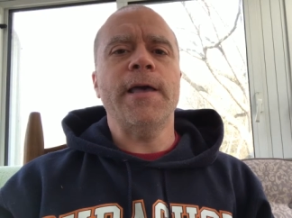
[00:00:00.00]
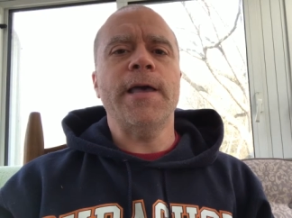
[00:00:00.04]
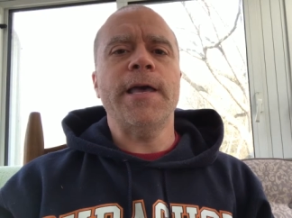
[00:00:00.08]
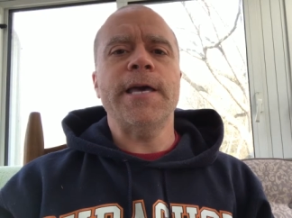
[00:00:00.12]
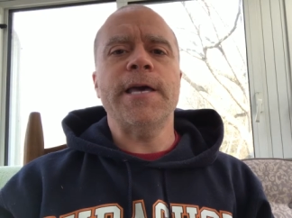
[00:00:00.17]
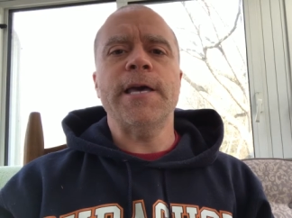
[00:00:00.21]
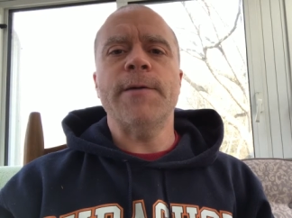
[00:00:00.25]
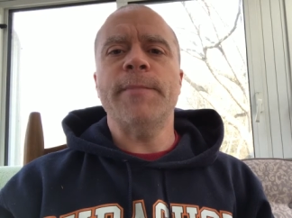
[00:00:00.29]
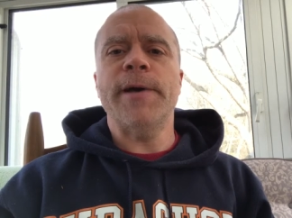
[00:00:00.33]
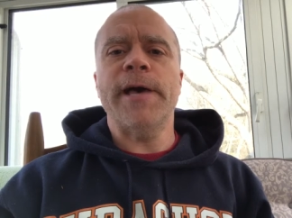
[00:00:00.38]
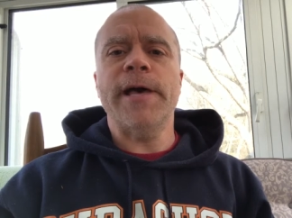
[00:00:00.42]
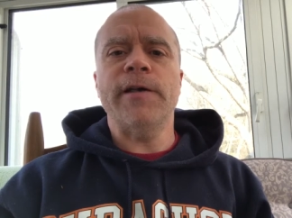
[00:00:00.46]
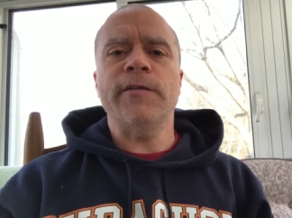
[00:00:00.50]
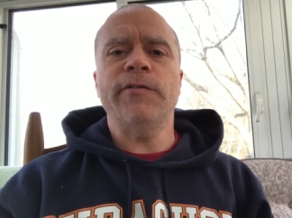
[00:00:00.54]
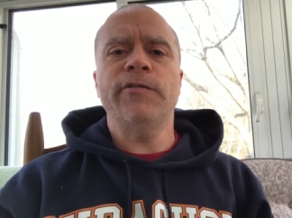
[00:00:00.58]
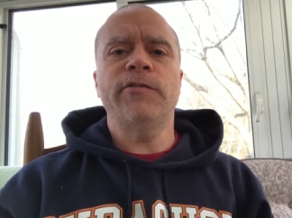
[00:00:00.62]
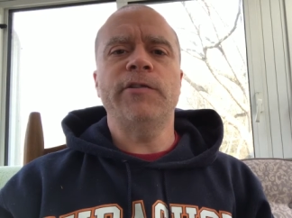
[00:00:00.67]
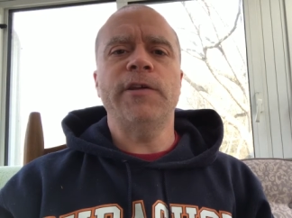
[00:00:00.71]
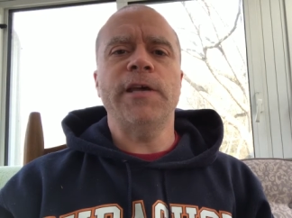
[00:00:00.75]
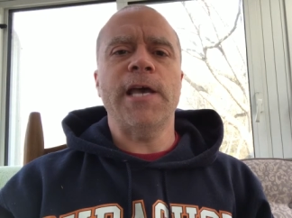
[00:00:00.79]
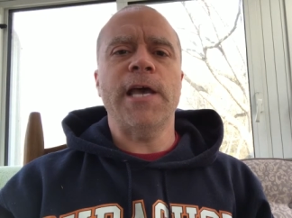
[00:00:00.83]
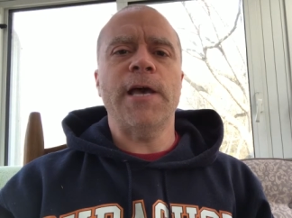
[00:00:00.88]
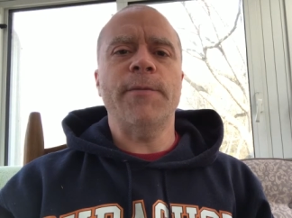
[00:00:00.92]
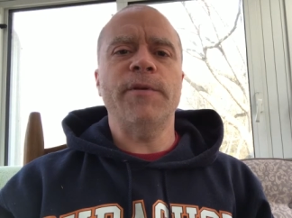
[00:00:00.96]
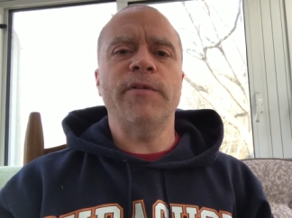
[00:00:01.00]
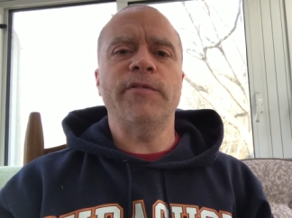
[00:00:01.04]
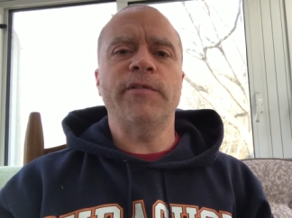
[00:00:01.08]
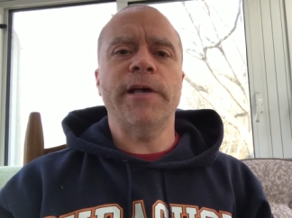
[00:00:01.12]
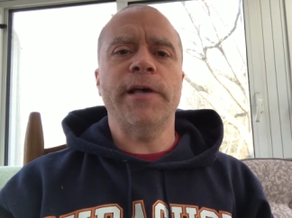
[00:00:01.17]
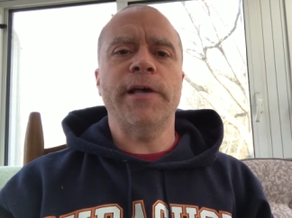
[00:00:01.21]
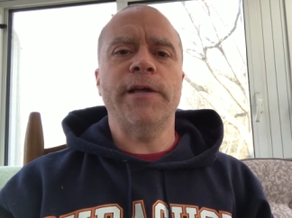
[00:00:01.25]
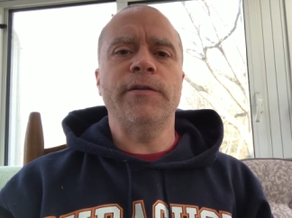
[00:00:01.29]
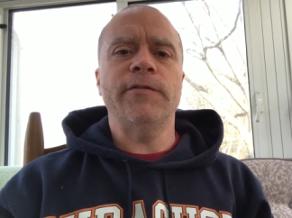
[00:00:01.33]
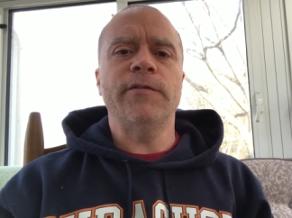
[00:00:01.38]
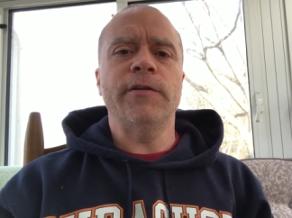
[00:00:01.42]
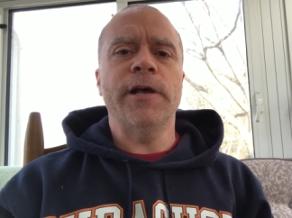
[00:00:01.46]
AMS, to
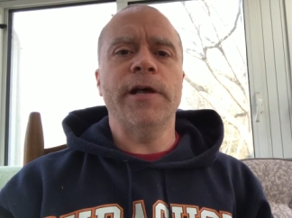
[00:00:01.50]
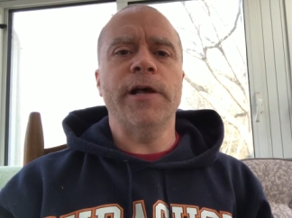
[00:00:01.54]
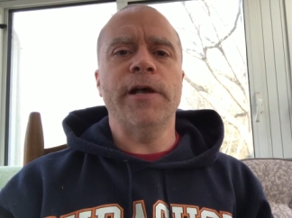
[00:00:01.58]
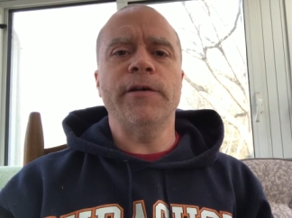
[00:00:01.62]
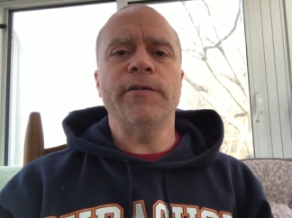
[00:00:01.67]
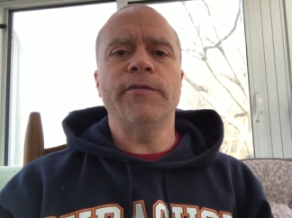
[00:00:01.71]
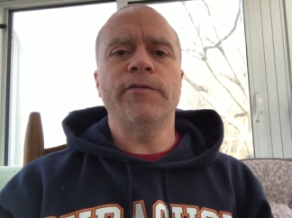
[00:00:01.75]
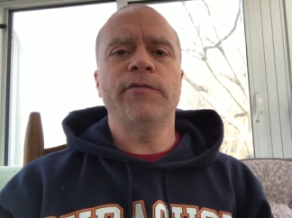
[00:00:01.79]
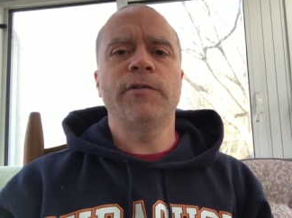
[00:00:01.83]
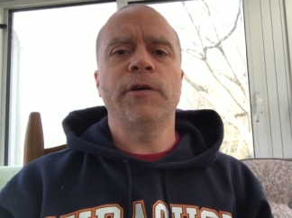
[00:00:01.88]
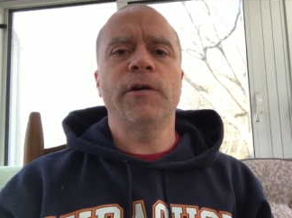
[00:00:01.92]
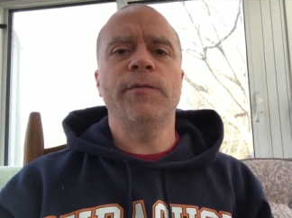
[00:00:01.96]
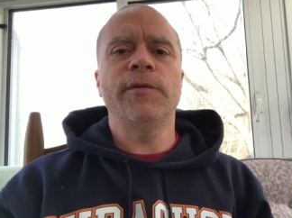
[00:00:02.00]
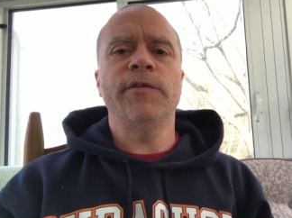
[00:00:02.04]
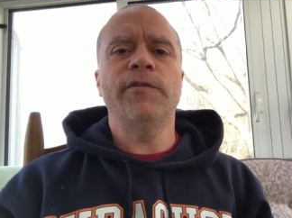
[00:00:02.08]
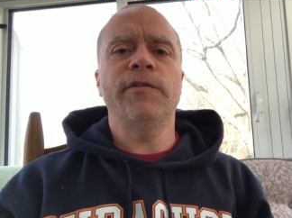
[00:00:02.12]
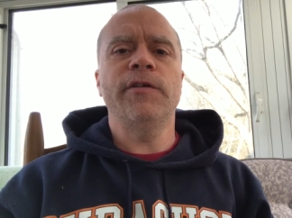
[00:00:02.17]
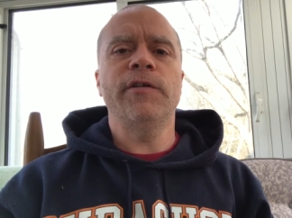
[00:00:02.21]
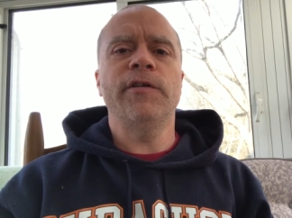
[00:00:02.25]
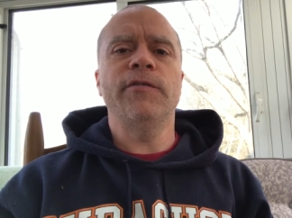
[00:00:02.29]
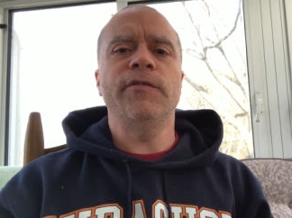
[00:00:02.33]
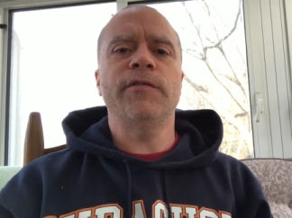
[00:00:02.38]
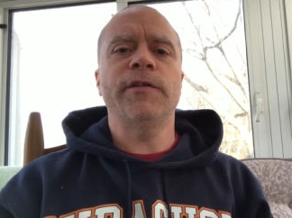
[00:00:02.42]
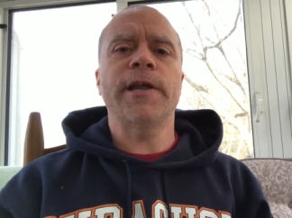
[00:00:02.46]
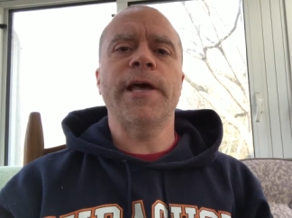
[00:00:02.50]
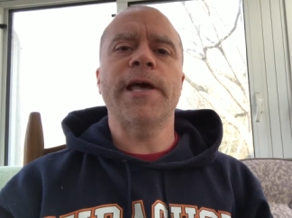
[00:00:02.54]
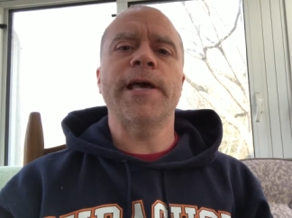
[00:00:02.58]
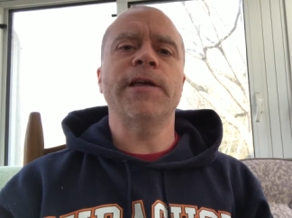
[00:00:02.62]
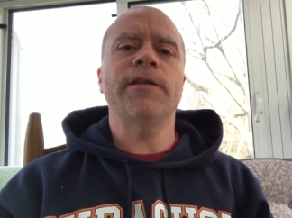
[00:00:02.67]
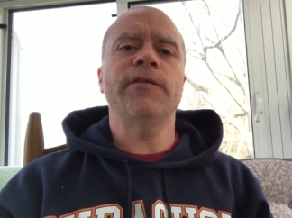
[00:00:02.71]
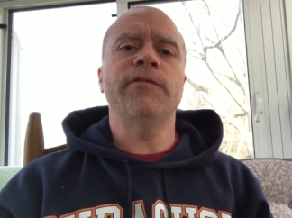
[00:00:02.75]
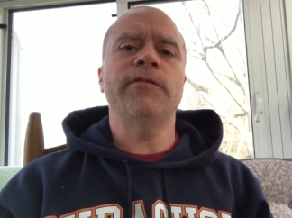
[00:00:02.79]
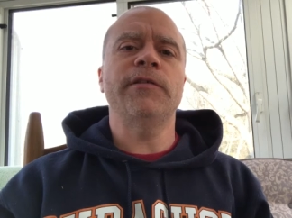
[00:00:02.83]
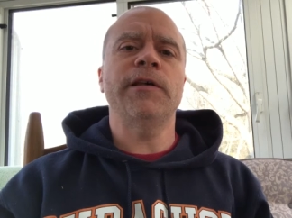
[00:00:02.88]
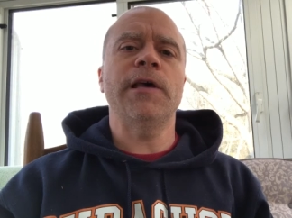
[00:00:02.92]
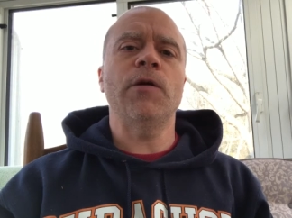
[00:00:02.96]
Amazon Services, and I
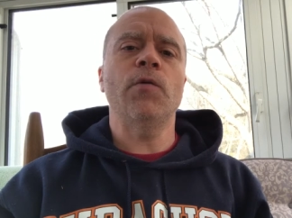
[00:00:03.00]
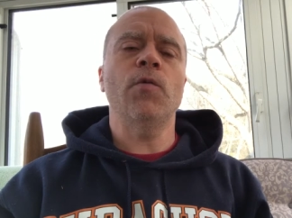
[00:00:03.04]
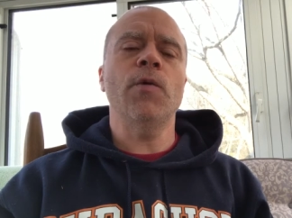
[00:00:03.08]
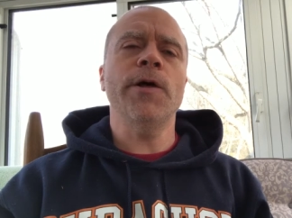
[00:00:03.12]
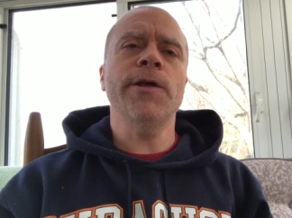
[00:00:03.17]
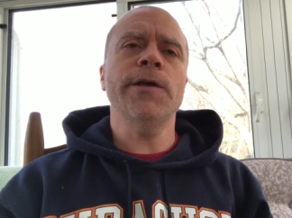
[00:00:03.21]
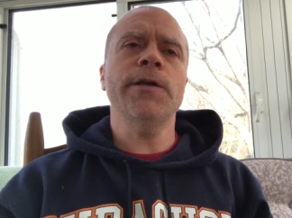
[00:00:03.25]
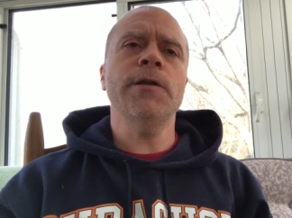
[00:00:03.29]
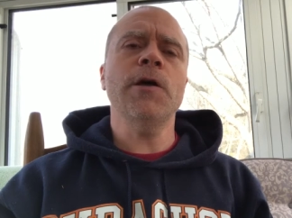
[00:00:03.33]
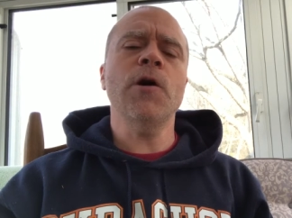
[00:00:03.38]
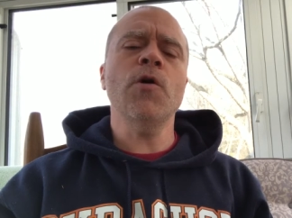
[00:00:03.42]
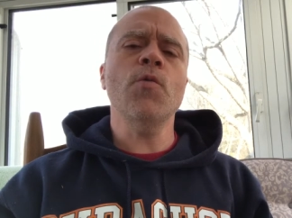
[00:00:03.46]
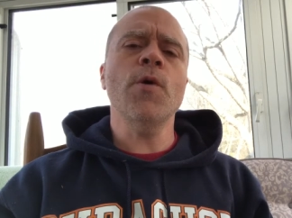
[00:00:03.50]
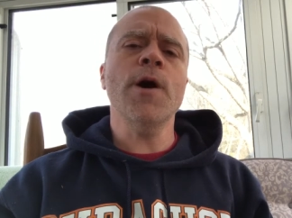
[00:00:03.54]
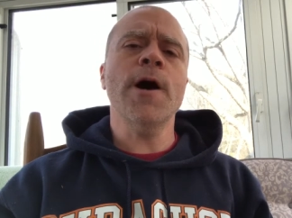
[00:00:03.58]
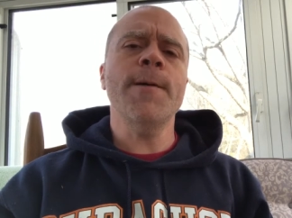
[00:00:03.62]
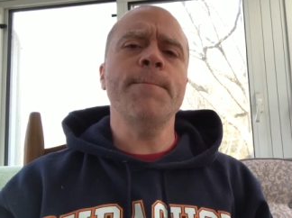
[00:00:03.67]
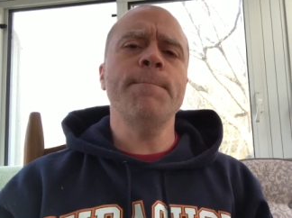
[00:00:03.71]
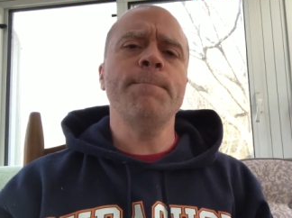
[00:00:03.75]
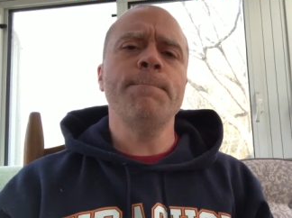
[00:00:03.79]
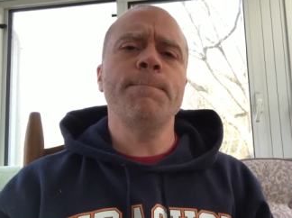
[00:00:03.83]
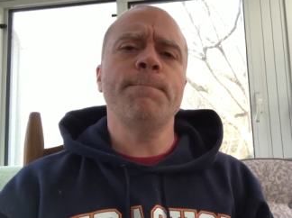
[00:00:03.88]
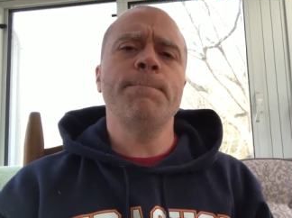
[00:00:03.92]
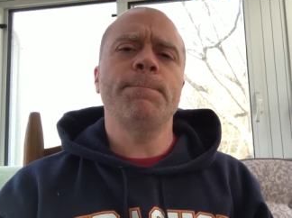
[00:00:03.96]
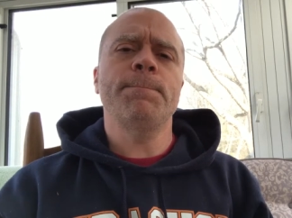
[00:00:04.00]
can say, well, you know what?